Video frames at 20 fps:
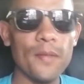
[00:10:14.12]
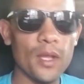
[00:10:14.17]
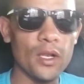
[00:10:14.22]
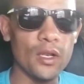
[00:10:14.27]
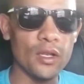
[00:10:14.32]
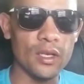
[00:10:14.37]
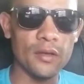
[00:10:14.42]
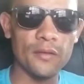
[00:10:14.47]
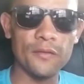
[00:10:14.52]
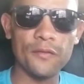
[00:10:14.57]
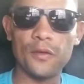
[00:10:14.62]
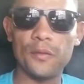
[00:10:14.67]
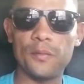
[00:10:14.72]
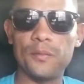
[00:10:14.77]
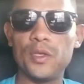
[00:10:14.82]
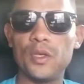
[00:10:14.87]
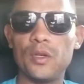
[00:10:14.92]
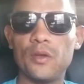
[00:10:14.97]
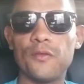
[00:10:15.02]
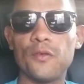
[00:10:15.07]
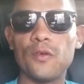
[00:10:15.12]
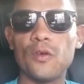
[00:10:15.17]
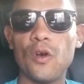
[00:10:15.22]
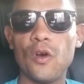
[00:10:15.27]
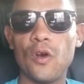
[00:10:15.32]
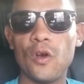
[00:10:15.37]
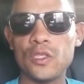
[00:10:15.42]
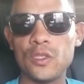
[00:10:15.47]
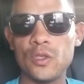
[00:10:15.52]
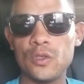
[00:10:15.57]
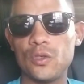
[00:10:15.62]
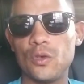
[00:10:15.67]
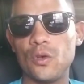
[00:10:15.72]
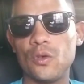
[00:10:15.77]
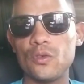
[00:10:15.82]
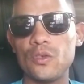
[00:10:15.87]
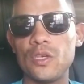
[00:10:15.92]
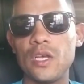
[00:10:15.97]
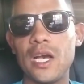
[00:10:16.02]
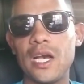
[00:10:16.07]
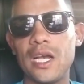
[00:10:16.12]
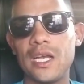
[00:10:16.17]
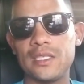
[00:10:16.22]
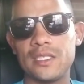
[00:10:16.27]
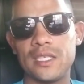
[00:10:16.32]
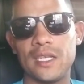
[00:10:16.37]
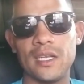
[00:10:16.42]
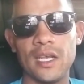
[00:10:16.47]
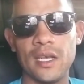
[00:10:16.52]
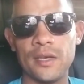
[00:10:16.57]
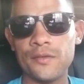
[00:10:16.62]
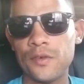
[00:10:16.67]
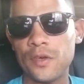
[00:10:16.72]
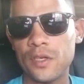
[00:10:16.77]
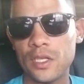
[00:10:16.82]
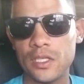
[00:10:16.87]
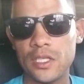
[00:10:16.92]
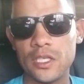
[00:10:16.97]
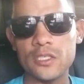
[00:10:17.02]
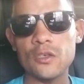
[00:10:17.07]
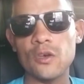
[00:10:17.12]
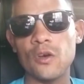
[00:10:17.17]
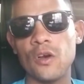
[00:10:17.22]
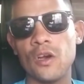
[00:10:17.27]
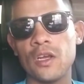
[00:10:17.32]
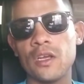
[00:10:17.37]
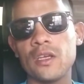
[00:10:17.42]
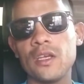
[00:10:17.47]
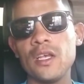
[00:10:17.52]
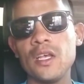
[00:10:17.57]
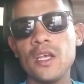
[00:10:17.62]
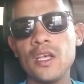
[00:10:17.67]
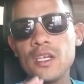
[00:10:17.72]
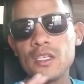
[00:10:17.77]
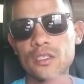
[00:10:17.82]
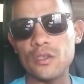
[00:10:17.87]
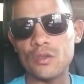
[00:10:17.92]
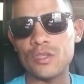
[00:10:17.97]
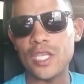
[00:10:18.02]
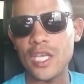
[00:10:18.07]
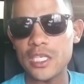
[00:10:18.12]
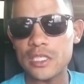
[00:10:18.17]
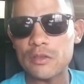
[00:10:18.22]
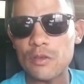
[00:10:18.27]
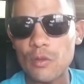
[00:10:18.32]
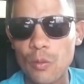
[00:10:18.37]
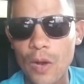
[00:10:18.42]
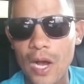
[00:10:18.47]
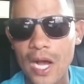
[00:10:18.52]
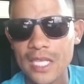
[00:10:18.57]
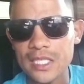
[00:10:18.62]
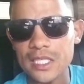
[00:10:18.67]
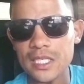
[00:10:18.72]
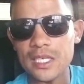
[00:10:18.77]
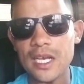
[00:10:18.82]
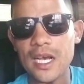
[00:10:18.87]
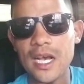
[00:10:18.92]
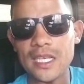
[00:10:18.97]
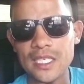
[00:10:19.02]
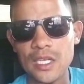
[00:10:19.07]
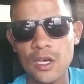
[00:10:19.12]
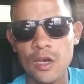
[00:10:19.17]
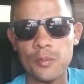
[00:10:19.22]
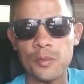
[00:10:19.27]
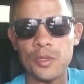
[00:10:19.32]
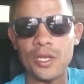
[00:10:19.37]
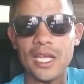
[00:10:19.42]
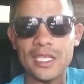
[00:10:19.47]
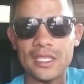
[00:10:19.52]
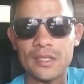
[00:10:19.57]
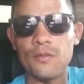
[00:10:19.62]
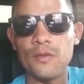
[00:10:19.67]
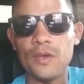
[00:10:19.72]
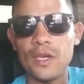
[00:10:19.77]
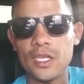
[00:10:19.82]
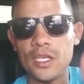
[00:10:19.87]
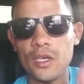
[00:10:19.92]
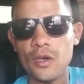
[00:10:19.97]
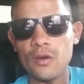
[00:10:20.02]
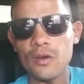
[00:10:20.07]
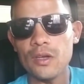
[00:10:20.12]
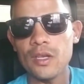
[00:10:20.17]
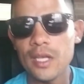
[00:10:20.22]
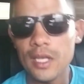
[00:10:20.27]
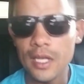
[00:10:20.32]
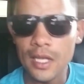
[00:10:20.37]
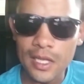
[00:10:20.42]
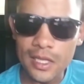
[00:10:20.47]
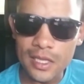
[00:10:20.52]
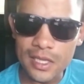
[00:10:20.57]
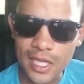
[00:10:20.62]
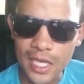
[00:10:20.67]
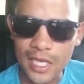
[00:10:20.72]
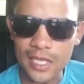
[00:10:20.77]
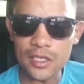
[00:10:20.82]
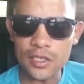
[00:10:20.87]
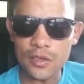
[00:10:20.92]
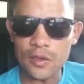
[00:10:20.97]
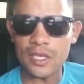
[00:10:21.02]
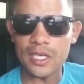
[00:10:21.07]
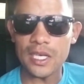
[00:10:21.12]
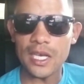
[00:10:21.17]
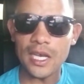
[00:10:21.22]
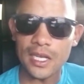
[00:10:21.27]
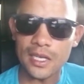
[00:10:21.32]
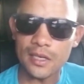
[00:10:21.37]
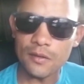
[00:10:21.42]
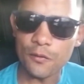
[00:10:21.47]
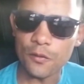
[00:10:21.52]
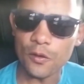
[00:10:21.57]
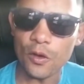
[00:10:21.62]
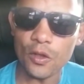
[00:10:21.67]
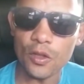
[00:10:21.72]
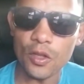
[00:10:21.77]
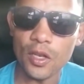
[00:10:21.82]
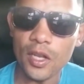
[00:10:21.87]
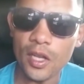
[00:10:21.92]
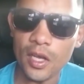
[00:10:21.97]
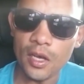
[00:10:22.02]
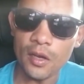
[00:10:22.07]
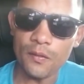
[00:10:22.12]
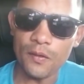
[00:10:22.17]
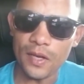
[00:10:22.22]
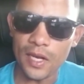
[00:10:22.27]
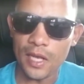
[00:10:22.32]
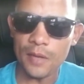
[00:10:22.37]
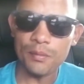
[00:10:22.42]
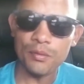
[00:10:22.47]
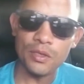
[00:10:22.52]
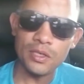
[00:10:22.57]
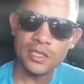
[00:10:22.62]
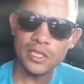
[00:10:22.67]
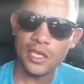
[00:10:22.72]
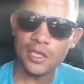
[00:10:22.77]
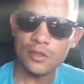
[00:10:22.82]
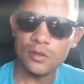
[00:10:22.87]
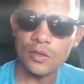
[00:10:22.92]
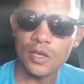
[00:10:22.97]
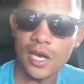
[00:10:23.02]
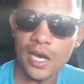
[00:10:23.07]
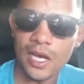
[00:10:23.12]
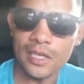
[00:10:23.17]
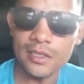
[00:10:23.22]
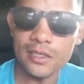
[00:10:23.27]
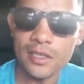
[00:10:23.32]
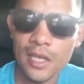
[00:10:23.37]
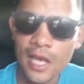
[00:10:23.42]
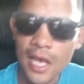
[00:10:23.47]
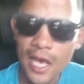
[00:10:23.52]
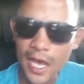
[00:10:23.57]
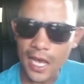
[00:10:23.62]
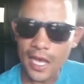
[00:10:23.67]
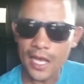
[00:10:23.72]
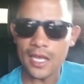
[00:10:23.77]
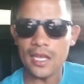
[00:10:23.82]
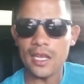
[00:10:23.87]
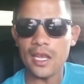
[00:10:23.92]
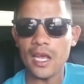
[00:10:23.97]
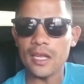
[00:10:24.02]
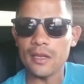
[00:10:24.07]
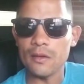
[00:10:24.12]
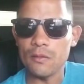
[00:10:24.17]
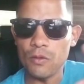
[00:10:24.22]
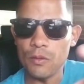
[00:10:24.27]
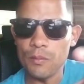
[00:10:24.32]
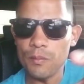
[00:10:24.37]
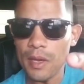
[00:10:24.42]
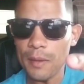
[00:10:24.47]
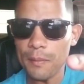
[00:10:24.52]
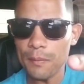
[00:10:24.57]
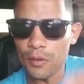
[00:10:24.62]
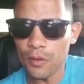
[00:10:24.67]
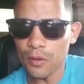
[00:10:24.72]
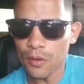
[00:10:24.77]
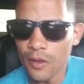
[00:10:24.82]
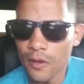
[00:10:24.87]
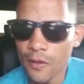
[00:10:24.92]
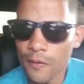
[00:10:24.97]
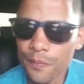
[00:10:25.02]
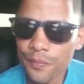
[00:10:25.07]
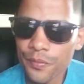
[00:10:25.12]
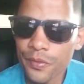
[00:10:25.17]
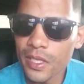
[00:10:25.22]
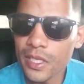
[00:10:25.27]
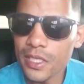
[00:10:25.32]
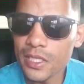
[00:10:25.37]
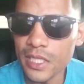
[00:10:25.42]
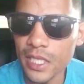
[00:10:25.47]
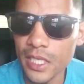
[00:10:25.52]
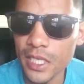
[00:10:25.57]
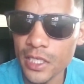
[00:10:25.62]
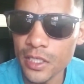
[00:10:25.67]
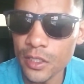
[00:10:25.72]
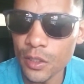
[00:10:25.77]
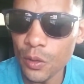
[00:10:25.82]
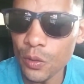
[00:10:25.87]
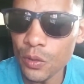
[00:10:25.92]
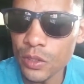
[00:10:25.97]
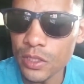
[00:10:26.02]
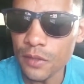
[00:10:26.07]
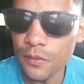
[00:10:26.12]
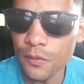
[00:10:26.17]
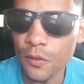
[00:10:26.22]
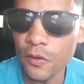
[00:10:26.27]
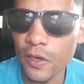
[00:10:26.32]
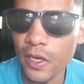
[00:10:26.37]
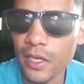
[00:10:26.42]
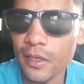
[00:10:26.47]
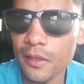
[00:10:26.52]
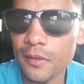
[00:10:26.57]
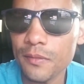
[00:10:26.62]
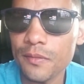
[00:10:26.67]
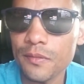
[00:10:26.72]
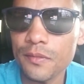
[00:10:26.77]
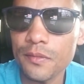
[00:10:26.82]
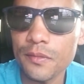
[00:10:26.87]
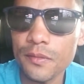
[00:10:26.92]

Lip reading: looking for beautiful cars to show you guys and have fun in this car. So thanks for watching, guys. I hope you liked the video. Thank you again for all the love, and I appreciate you guys. Hey, and remember, stay exclusive, all right?